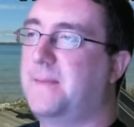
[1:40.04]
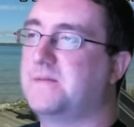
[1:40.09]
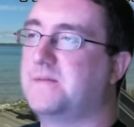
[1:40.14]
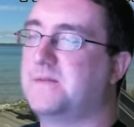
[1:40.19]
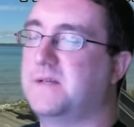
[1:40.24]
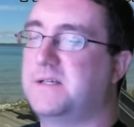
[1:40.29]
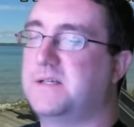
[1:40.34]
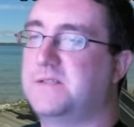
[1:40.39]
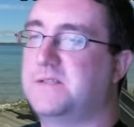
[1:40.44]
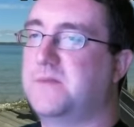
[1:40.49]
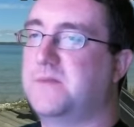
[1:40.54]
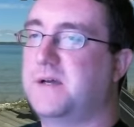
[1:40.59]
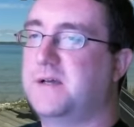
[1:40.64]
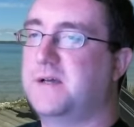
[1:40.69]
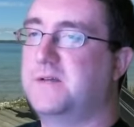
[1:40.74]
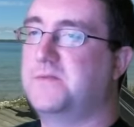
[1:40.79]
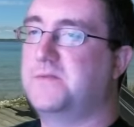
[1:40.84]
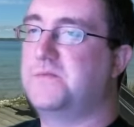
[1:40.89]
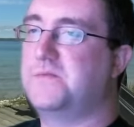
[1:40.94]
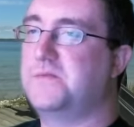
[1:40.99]
So that's
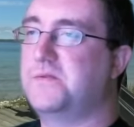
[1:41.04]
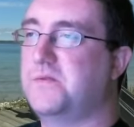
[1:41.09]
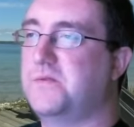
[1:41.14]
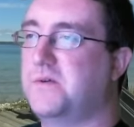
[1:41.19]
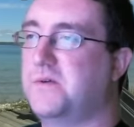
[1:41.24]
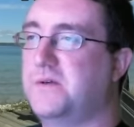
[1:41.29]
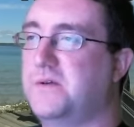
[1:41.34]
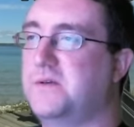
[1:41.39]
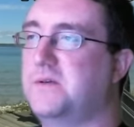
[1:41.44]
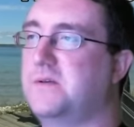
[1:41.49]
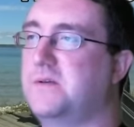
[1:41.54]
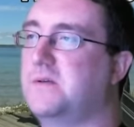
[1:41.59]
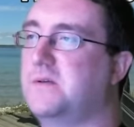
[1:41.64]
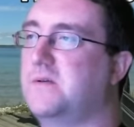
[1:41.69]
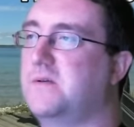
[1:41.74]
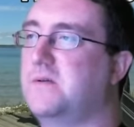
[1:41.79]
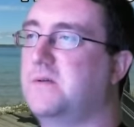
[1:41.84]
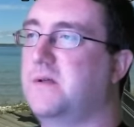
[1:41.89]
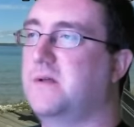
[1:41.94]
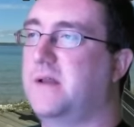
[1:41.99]
my short.
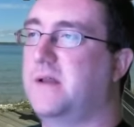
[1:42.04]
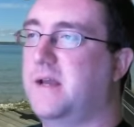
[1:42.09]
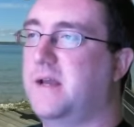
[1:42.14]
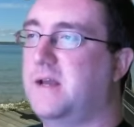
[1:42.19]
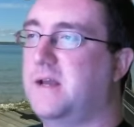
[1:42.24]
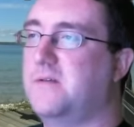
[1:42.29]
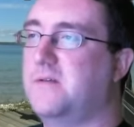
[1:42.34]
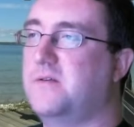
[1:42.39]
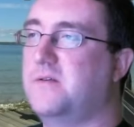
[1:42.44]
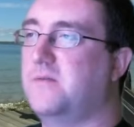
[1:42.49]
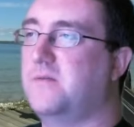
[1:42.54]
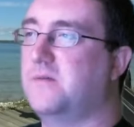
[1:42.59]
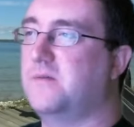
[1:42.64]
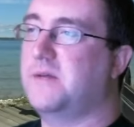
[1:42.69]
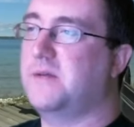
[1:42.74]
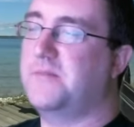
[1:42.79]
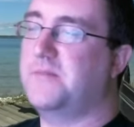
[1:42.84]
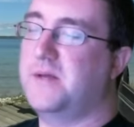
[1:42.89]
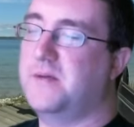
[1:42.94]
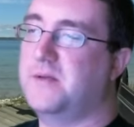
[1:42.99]
And again, you will
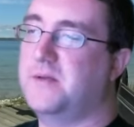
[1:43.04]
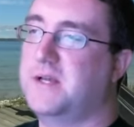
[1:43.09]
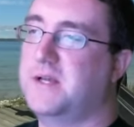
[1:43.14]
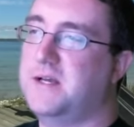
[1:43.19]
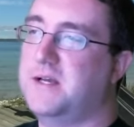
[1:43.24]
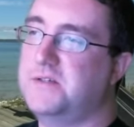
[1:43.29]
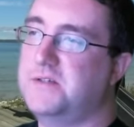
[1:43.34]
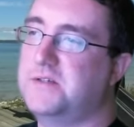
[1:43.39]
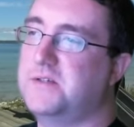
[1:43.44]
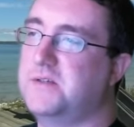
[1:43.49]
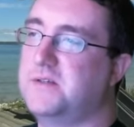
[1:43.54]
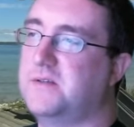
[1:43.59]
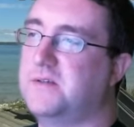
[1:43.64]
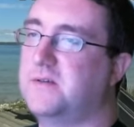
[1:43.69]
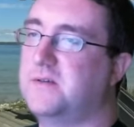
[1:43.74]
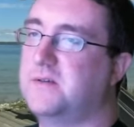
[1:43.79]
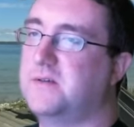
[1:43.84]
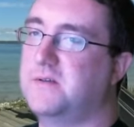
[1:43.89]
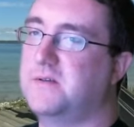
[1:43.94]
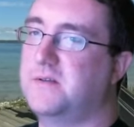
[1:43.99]
be able to catch
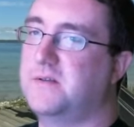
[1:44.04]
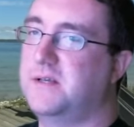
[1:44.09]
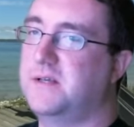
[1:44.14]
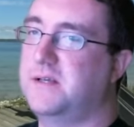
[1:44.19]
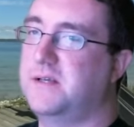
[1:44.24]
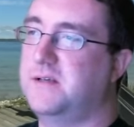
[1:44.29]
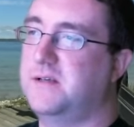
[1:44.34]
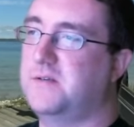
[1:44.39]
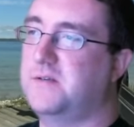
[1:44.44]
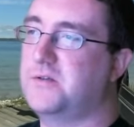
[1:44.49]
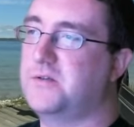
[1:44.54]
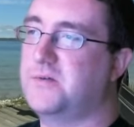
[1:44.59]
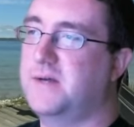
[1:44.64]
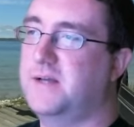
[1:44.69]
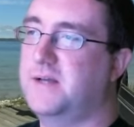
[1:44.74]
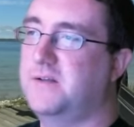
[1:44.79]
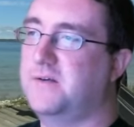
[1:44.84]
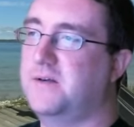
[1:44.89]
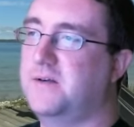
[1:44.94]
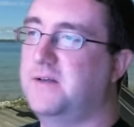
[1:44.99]
the
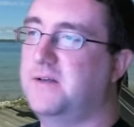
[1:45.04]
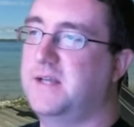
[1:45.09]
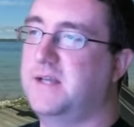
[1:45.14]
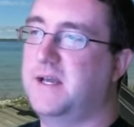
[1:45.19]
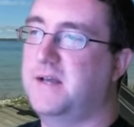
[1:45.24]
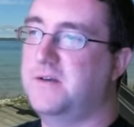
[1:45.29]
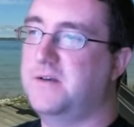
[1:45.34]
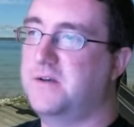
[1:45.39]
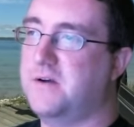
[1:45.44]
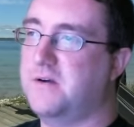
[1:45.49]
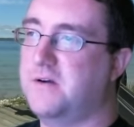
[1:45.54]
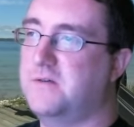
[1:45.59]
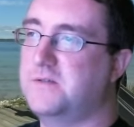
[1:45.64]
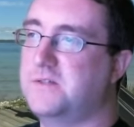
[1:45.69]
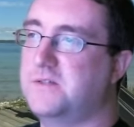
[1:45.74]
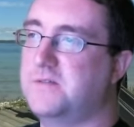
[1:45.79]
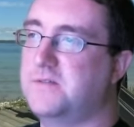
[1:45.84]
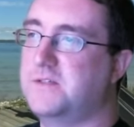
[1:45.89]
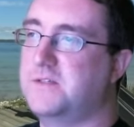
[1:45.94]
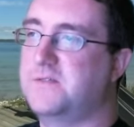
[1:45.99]
trailer and the end
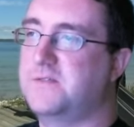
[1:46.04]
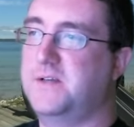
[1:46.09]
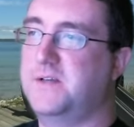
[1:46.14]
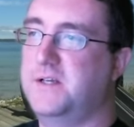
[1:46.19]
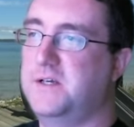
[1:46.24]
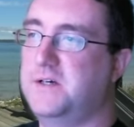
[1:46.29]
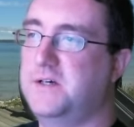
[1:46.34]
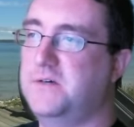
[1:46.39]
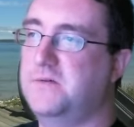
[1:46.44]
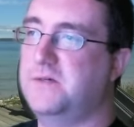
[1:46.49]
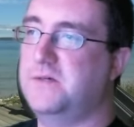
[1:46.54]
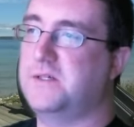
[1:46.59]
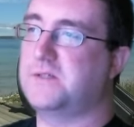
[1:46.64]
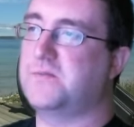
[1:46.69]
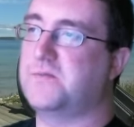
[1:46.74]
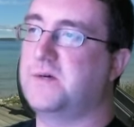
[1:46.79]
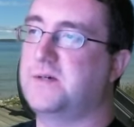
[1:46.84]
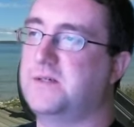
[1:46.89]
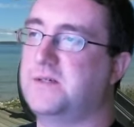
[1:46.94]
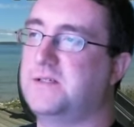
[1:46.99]
cards of this video,
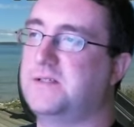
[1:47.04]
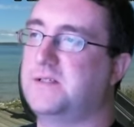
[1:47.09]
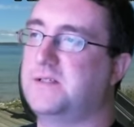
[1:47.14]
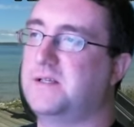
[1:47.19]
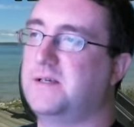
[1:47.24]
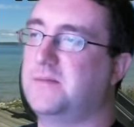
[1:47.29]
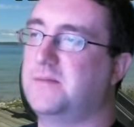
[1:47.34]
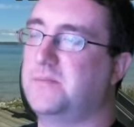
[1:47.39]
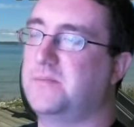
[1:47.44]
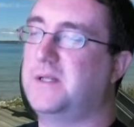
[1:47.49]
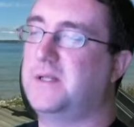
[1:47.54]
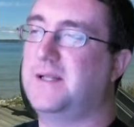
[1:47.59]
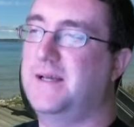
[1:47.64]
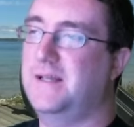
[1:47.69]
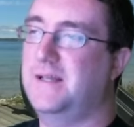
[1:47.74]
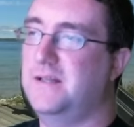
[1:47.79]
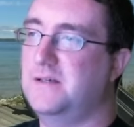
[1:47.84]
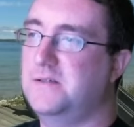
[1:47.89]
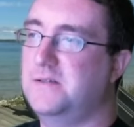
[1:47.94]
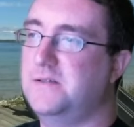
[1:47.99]
as well as the
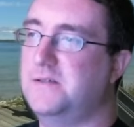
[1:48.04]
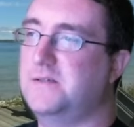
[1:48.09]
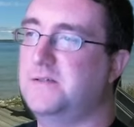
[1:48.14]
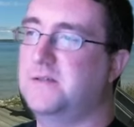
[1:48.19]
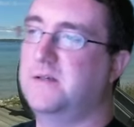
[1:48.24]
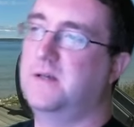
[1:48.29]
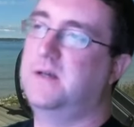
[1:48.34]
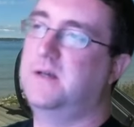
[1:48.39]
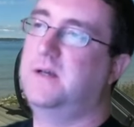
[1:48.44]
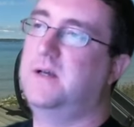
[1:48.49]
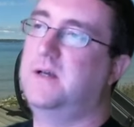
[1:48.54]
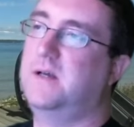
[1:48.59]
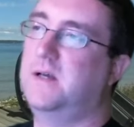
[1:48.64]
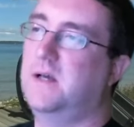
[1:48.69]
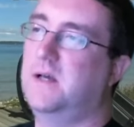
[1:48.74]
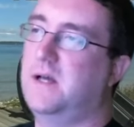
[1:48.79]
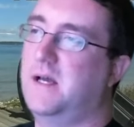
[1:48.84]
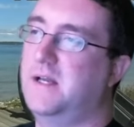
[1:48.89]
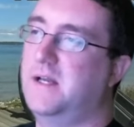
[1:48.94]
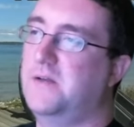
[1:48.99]
playlist.
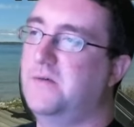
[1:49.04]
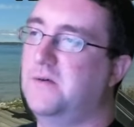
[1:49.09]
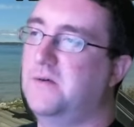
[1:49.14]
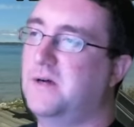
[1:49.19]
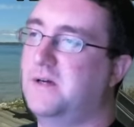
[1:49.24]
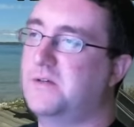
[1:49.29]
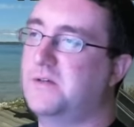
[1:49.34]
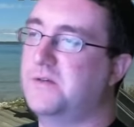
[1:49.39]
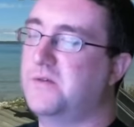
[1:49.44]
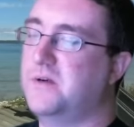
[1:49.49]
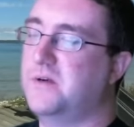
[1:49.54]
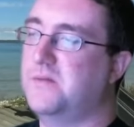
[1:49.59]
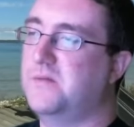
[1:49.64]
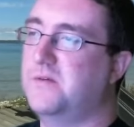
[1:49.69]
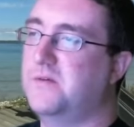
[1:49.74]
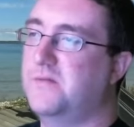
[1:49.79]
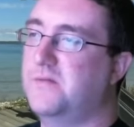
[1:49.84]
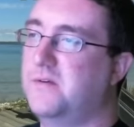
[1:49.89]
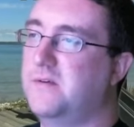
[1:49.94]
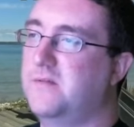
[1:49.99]
I do short
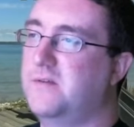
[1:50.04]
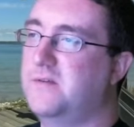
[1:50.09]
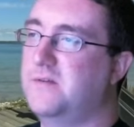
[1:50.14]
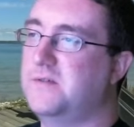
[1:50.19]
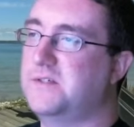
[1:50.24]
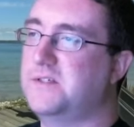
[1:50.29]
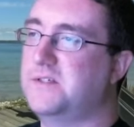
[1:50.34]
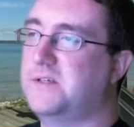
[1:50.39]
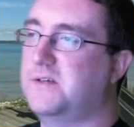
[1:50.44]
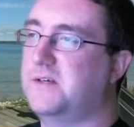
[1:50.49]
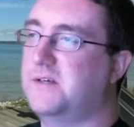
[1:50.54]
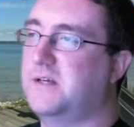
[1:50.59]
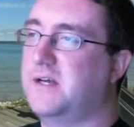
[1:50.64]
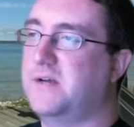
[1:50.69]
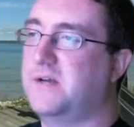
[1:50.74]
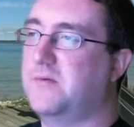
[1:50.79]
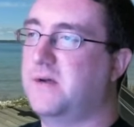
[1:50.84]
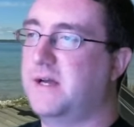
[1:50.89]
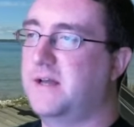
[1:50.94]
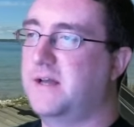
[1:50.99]
movie reviews, just telling you
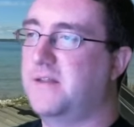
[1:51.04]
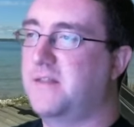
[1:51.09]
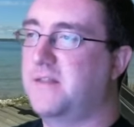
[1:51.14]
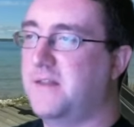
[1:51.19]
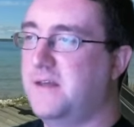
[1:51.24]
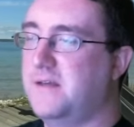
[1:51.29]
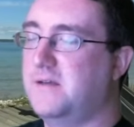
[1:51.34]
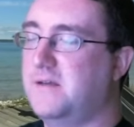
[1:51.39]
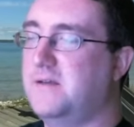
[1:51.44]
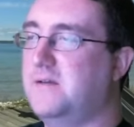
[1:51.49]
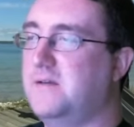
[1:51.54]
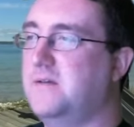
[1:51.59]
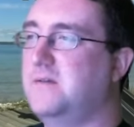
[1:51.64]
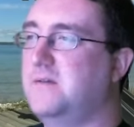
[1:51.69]
kind of what I think.